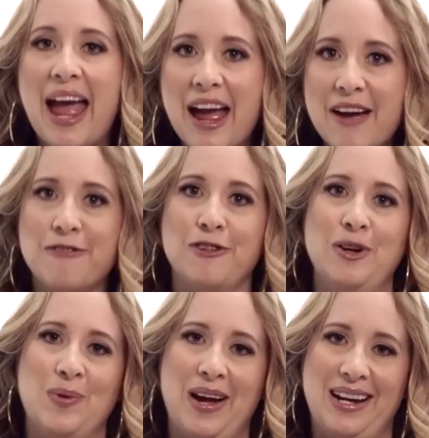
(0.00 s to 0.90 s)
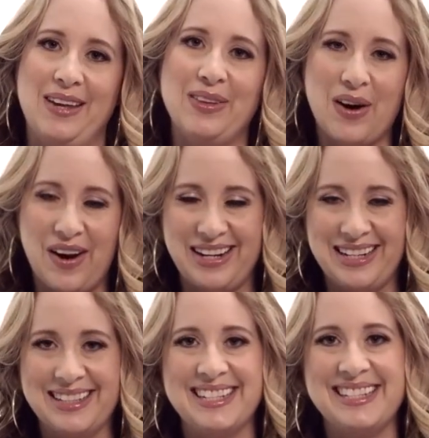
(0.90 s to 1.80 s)
everyone in the
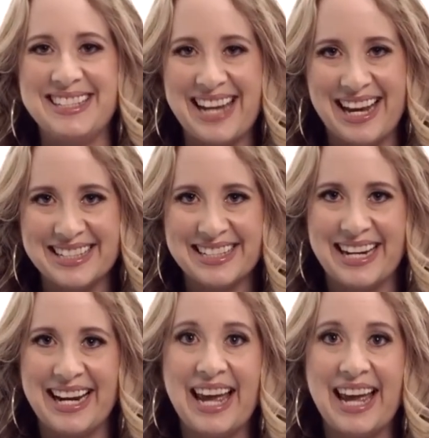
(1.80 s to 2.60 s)
audience is dancing